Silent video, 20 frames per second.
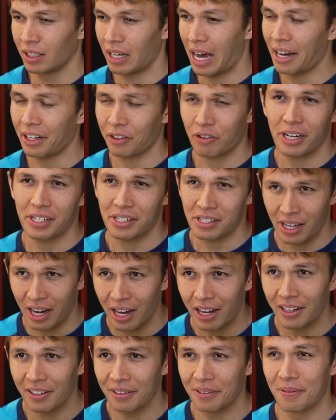Had a great
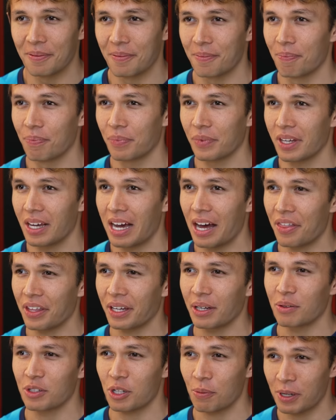start. I
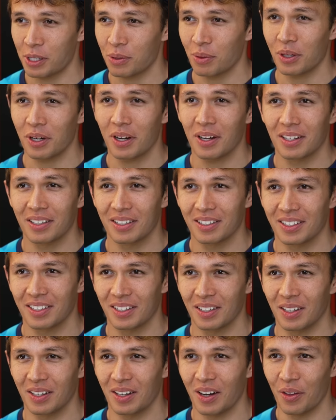think it was the best one
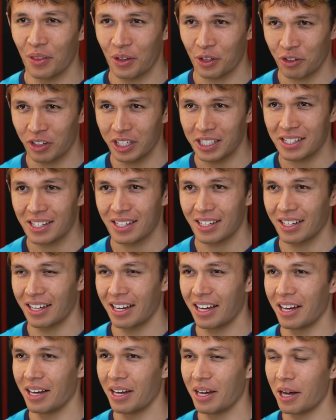on the grid,
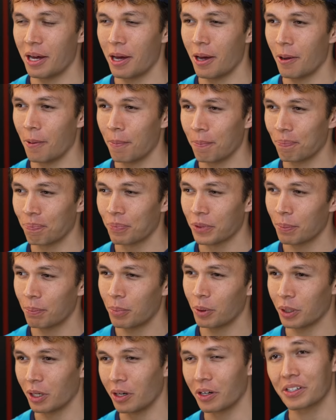uh,
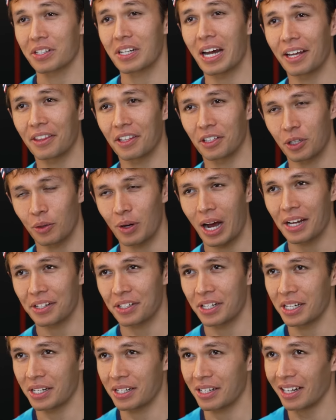put alongside the two
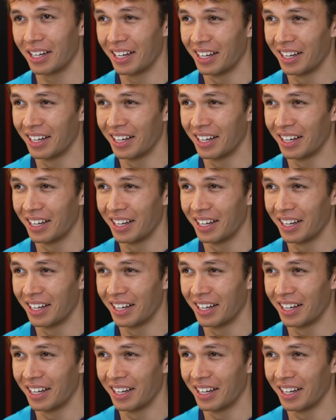Hasses.